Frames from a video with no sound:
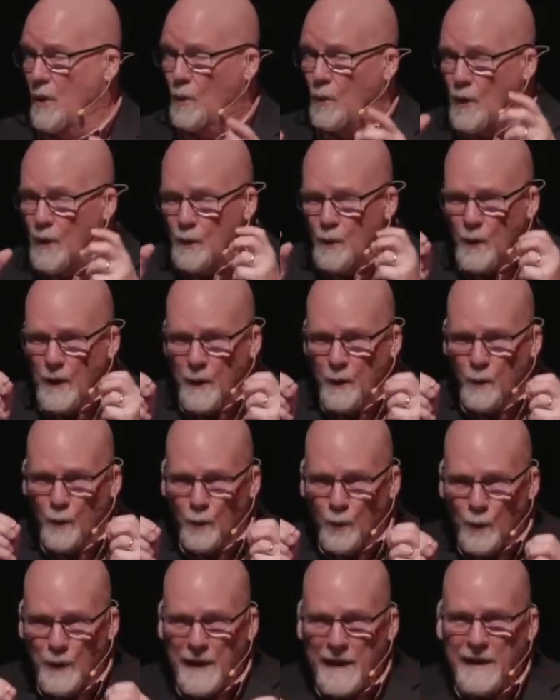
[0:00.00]
when we
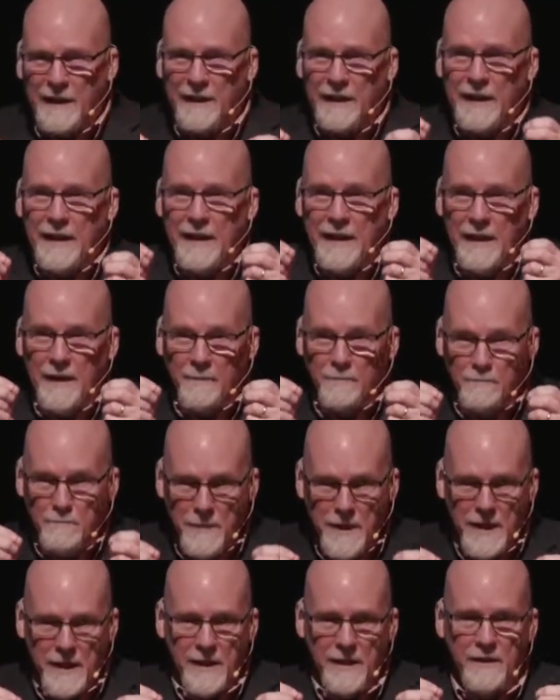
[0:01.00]
really
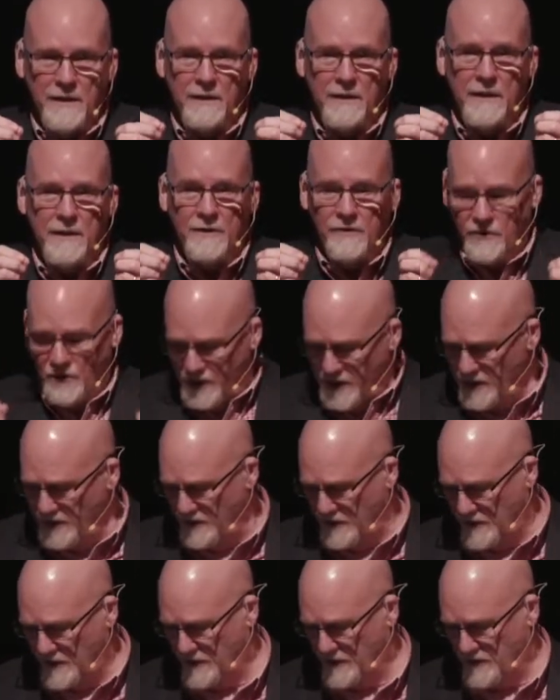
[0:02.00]
meet
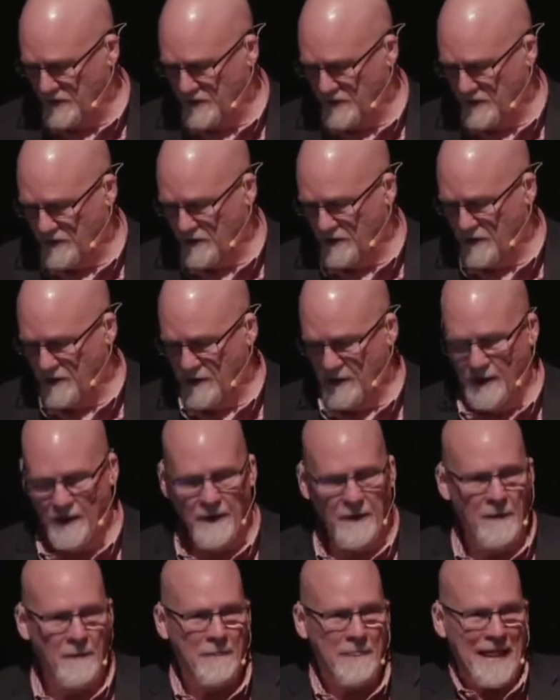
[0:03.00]
Jesus.
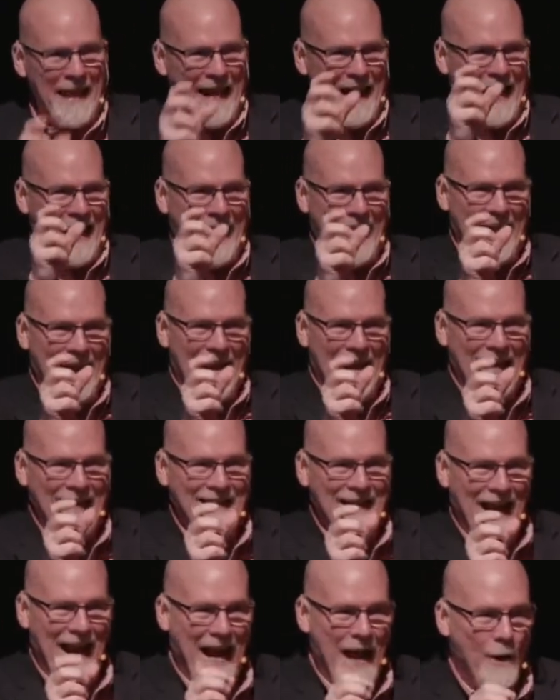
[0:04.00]
And
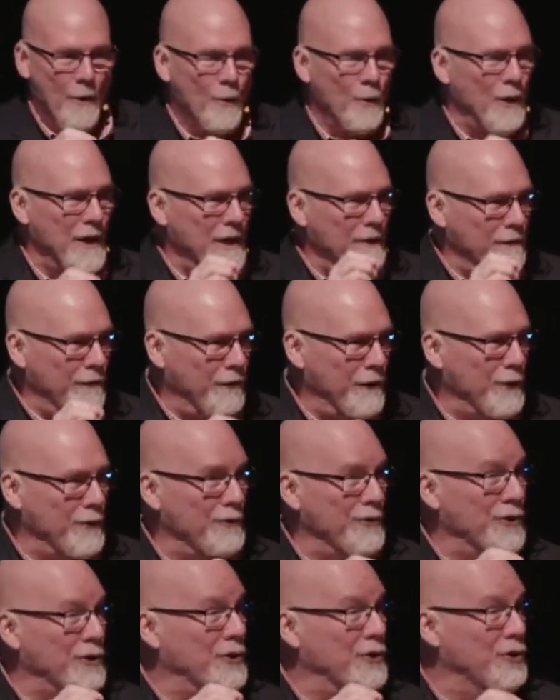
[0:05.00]
how we view
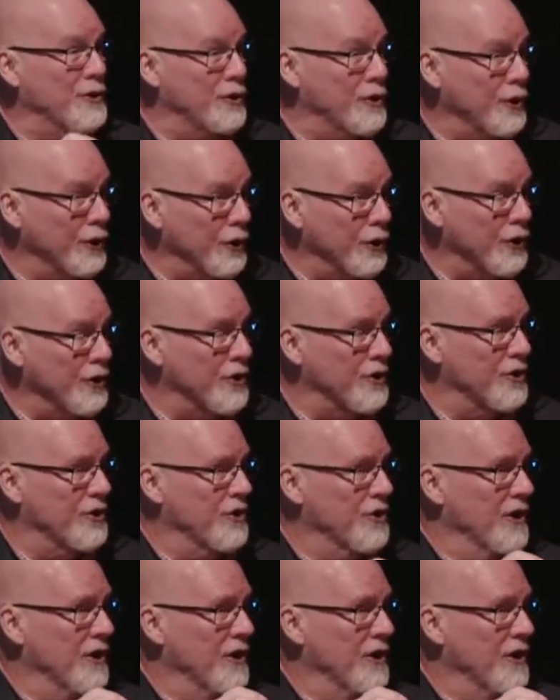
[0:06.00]
the church